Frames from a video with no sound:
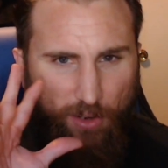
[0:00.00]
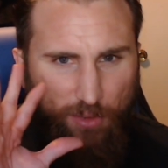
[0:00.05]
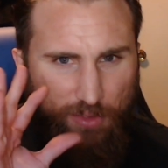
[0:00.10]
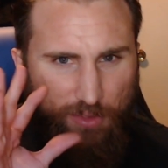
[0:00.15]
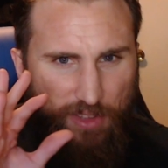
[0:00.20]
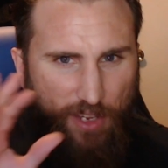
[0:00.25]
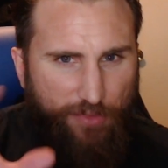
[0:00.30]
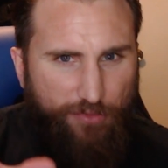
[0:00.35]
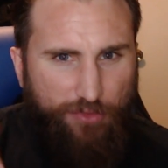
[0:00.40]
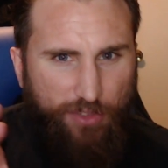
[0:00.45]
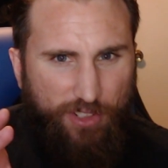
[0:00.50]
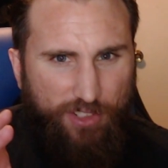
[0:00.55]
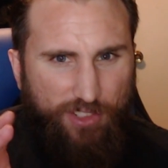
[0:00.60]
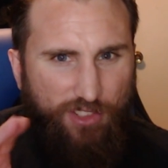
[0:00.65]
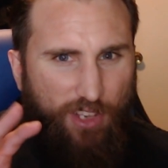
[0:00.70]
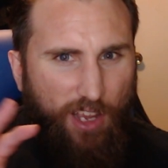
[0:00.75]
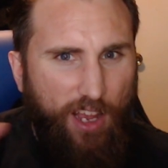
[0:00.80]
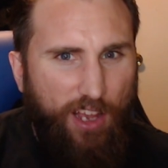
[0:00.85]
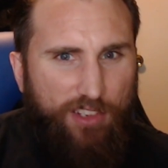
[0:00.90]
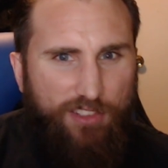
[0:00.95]
different
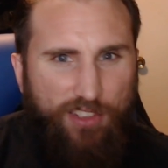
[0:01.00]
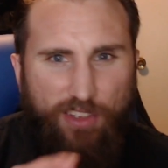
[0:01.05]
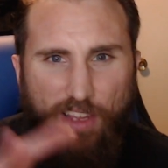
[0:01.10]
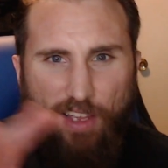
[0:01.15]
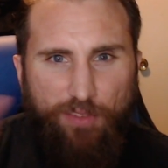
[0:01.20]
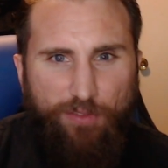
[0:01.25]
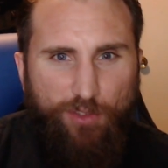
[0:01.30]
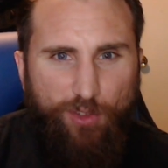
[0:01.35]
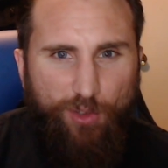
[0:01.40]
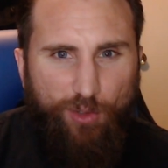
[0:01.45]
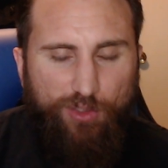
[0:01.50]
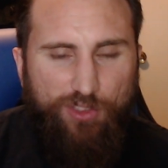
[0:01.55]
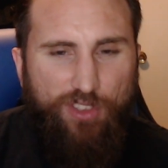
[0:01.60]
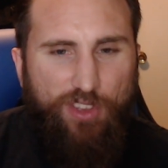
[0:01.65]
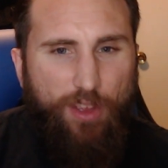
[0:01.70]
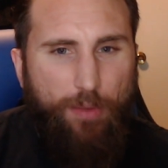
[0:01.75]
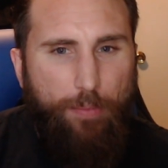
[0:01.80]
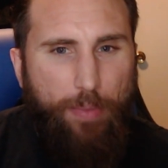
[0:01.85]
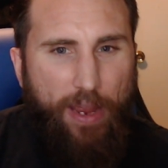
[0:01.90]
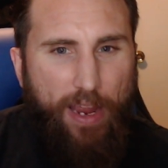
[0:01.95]
styles that they've used
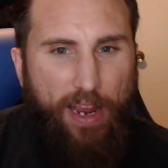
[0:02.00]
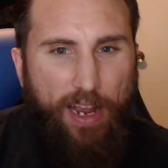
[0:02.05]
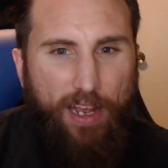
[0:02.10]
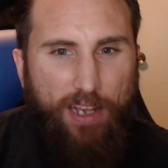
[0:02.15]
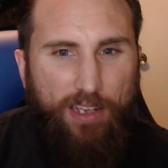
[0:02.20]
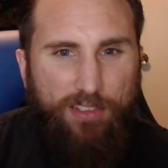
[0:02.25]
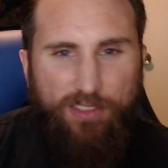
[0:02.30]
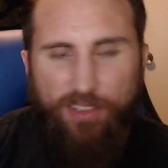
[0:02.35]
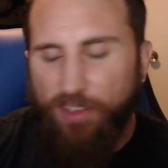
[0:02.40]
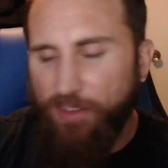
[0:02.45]
in the past.